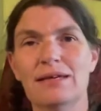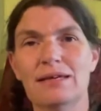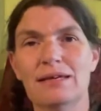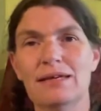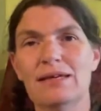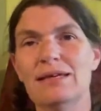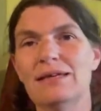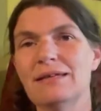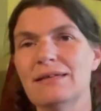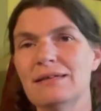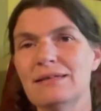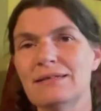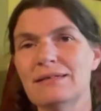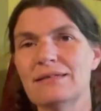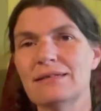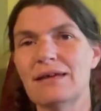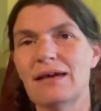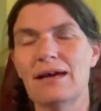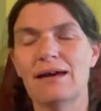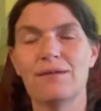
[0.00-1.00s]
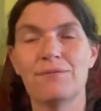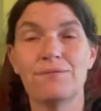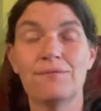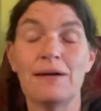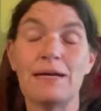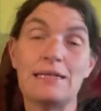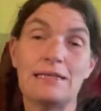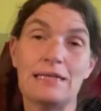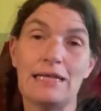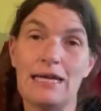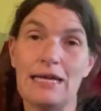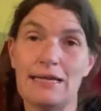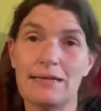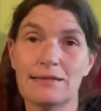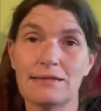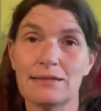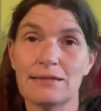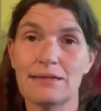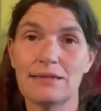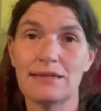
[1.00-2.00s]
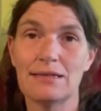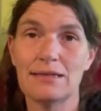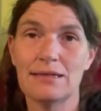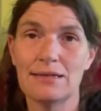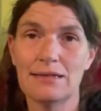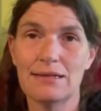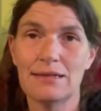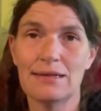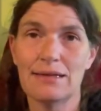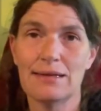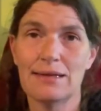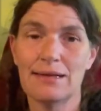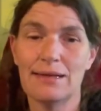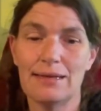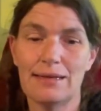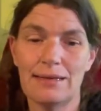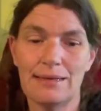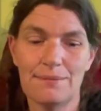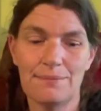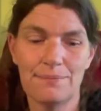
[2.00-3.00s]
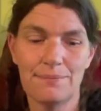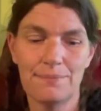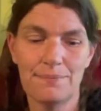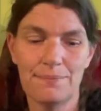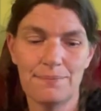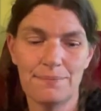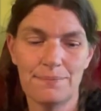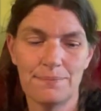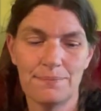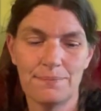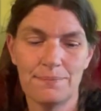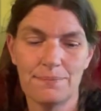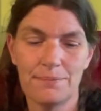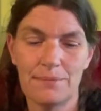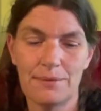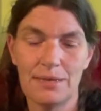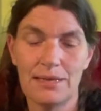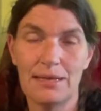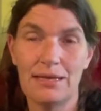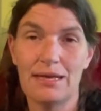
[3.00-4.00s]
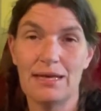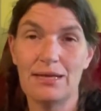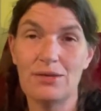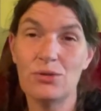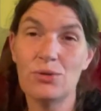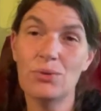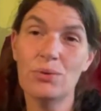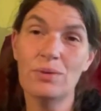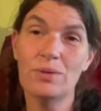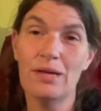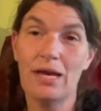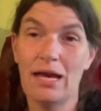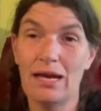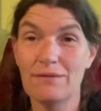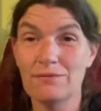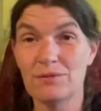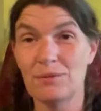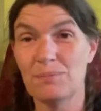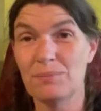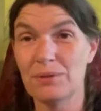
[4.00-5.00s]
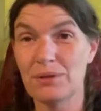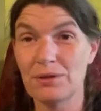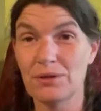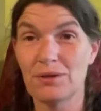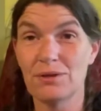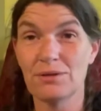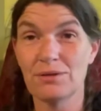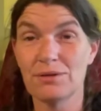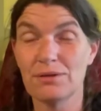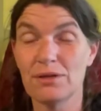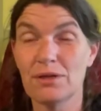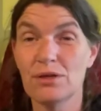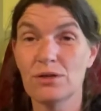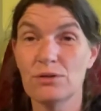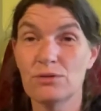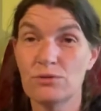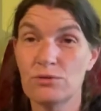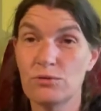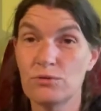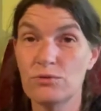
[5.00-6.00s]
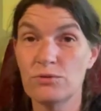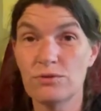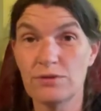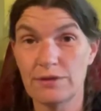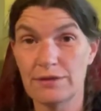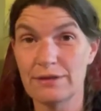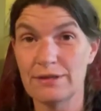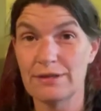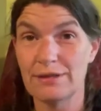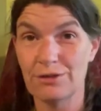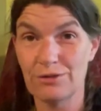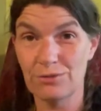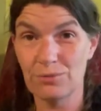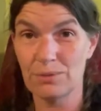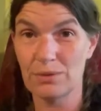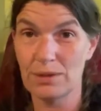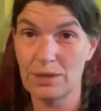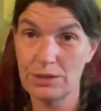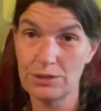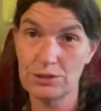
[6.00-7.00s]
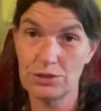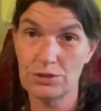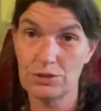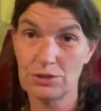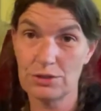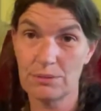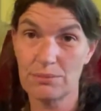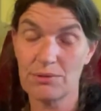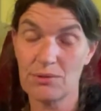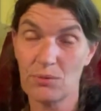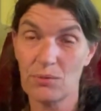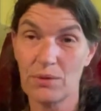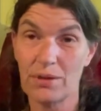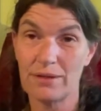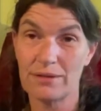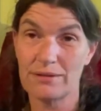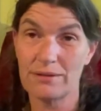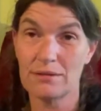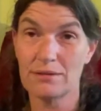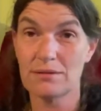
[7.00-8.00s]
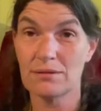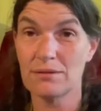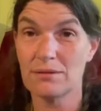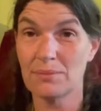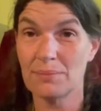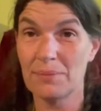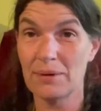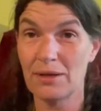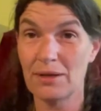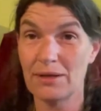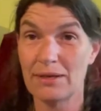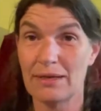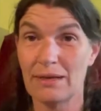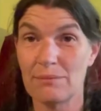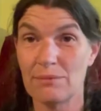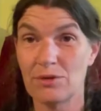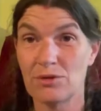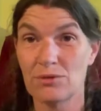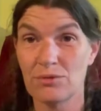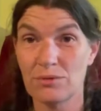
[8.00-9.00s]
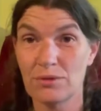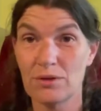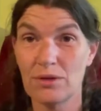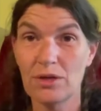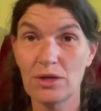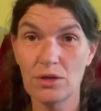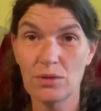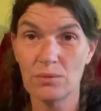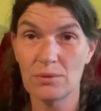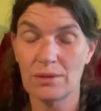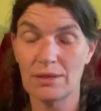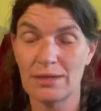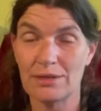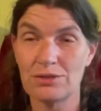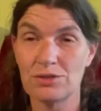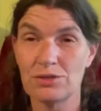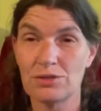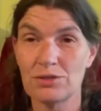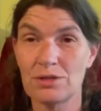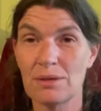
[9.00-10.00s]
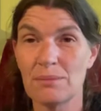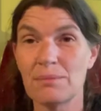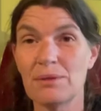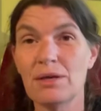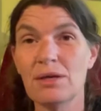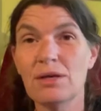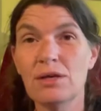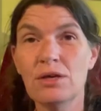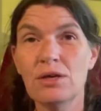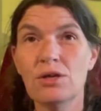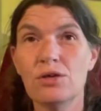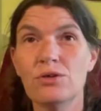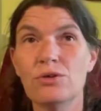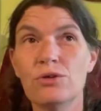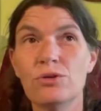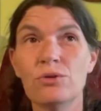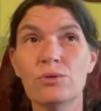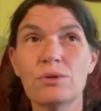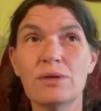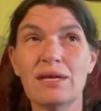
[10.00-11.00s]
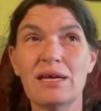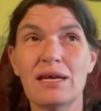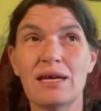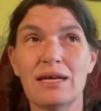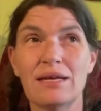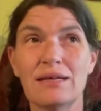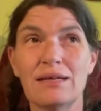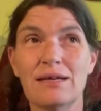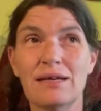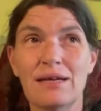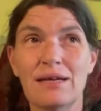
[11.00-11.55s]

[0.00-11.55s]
is a fun date. You don't have to build two serious relationships at once. This is a polyamorous relationship. You can